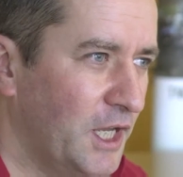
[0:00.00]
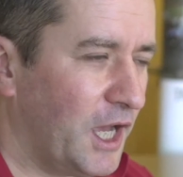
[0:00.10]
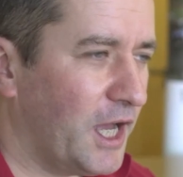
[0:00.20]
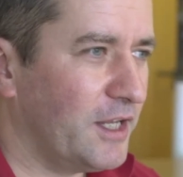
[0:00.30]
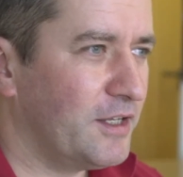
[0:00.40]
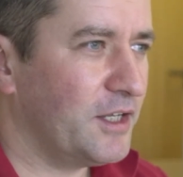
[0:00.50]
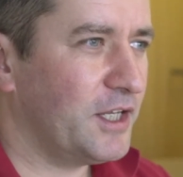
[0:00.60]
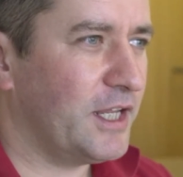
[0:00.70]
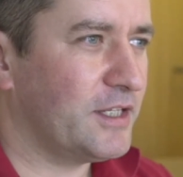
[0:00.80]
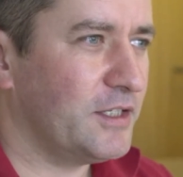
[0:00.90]
and
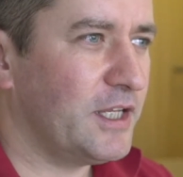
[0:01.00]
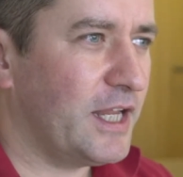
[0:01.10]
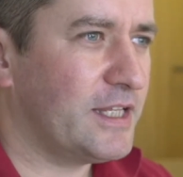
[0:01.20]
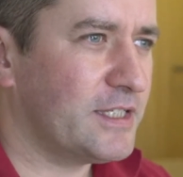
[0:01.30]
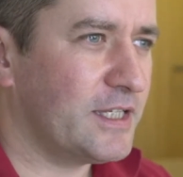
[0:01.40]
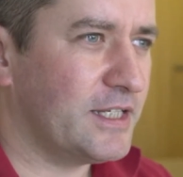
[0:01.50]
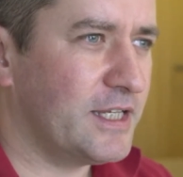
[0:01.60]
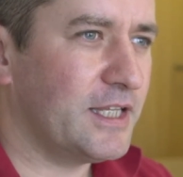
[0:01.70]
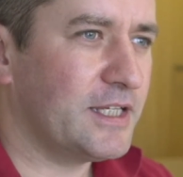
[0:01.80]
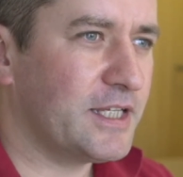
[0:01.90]
it's
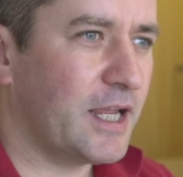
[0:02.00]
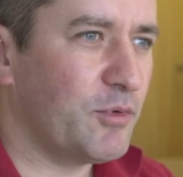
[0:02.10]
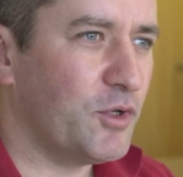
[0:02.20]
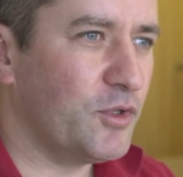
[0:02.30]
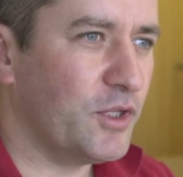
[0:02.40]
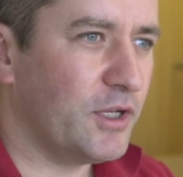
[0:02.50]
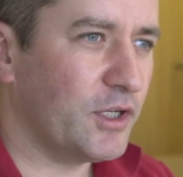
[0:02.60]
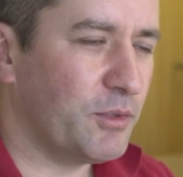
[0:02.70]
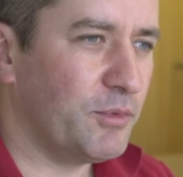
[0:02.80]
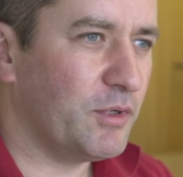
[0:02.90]
at this time of year
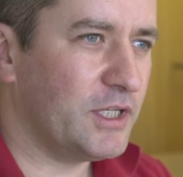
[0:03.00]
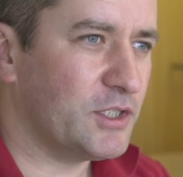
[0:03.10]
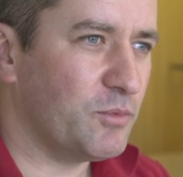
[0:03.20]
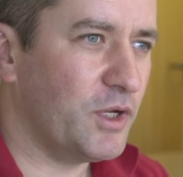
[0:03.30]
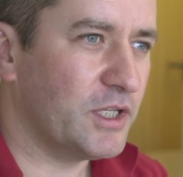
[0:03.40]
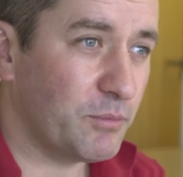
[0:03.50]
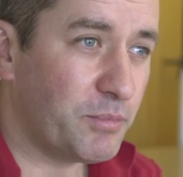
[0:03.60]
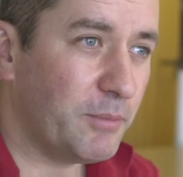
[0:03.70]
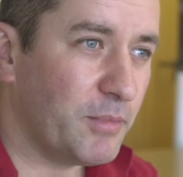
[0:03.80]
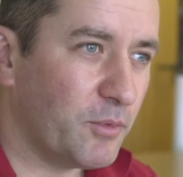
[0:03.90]
that communities in Wales and
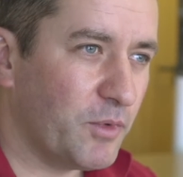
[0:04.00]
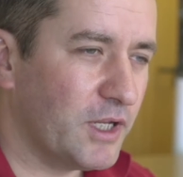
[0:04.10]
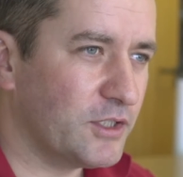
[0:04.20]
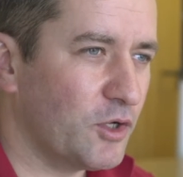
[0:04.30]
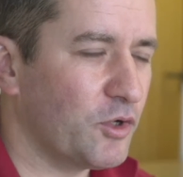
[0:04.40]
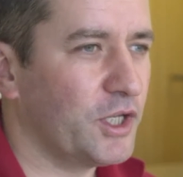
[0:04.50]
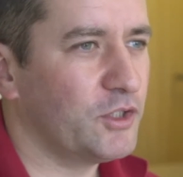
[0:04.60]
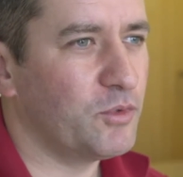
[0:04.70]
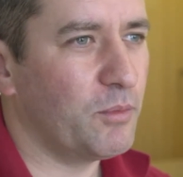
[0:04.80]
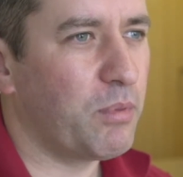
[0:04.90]
people in Wales are looking
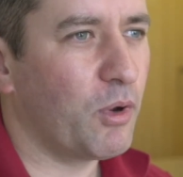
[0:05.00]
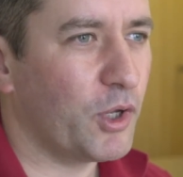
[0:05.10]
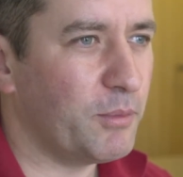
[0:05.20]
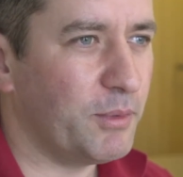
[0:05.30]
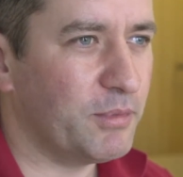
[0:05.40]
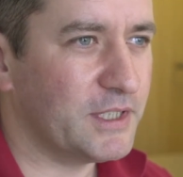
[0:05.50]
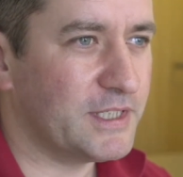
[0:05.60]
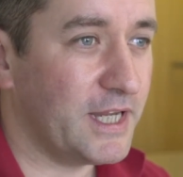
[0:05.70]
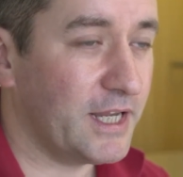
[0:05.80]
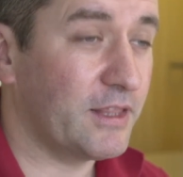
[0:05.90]
to employ people to
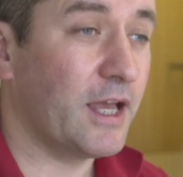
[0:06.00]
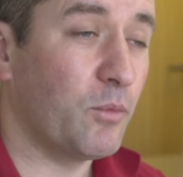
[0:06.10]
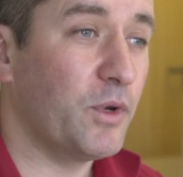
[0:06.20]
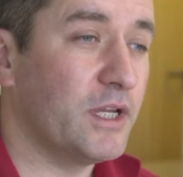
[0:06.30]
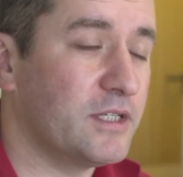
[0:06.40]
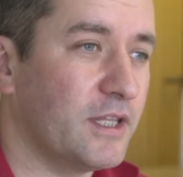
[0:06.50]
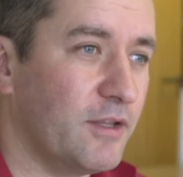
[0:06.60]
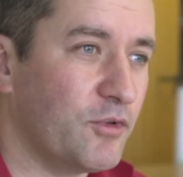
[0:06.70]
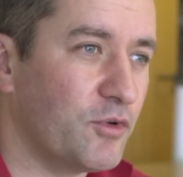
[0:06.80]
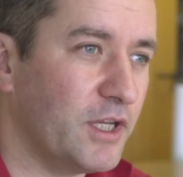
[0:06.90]
take that waste that
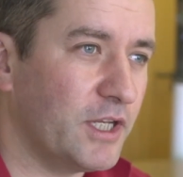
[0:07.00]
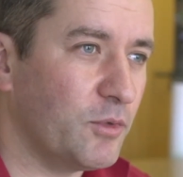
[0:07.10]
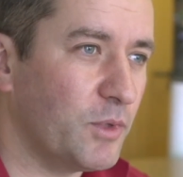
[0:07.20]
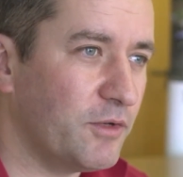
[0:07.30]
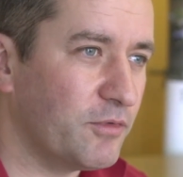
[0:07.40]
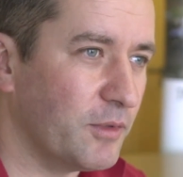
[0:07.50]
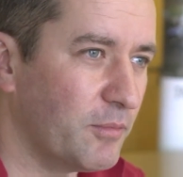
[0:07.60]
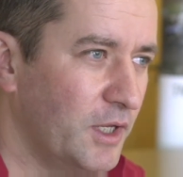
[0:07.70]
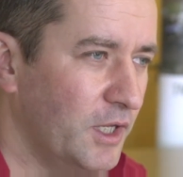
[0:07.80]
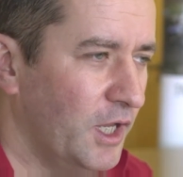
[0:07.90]
they've created away for them.
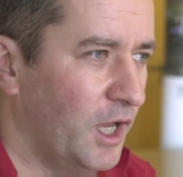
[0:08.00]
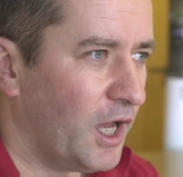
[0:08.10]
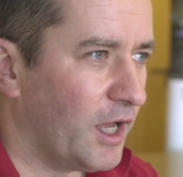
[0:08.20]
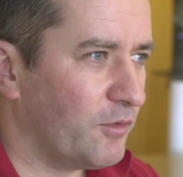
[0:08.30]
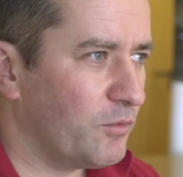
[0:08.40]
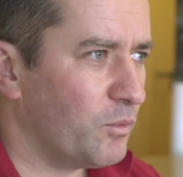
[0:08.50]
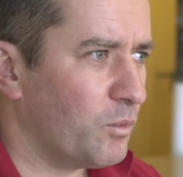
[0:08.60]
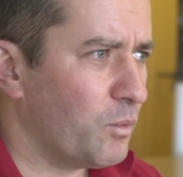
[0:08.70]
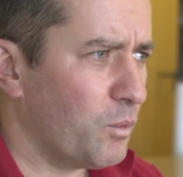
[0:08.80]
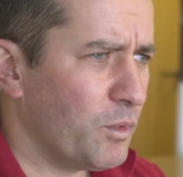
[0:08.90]
And
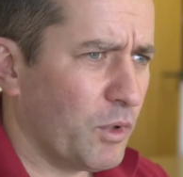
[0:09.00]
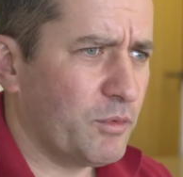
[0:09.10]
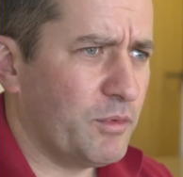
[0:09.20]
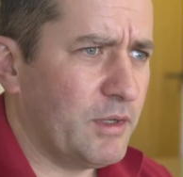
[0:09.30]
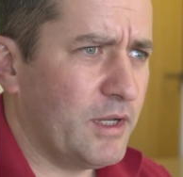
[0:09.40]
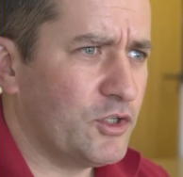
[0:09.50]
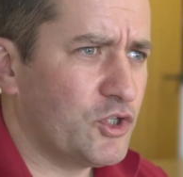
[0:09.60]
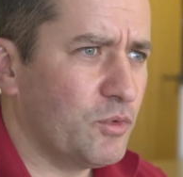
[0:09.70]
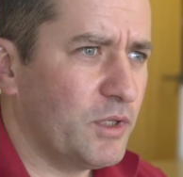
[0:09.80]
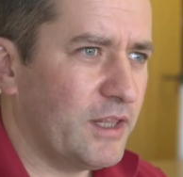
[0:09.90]
we want to
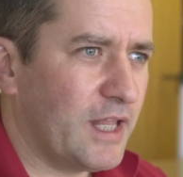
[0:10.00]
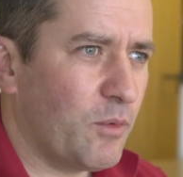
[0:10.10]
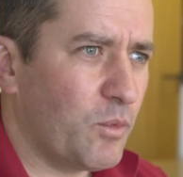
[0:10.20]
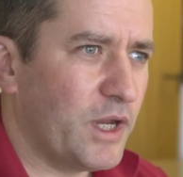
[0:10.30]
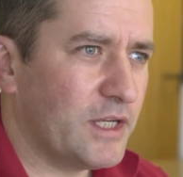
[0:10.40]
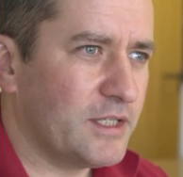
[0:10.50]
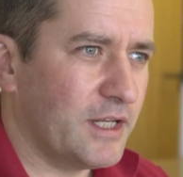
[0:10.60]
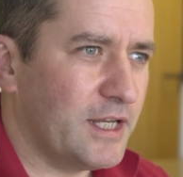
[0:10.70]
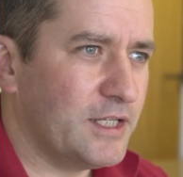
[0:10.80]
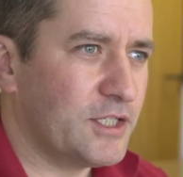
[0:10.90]
ensure that that waste
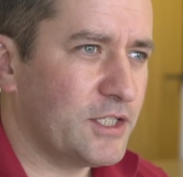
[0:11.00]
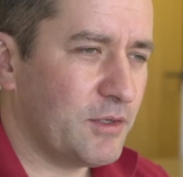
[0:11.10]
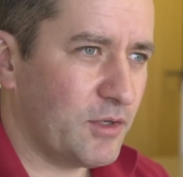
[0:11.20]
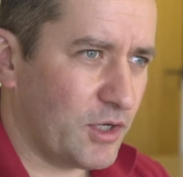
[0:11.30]
that is